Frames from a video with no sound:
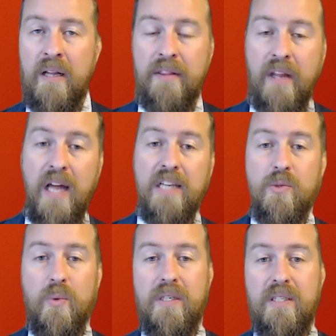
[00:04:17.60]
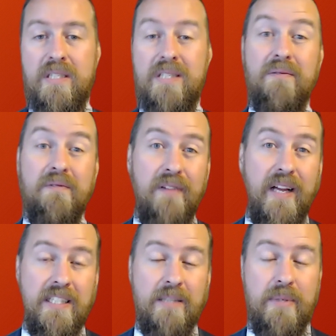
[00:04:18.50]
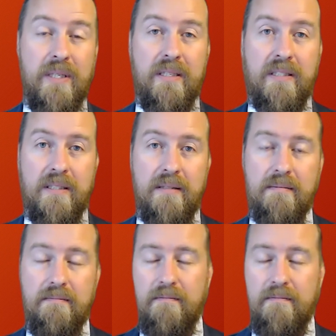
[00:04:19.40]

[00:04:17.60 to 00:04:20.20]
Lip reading: The last one is flexibility.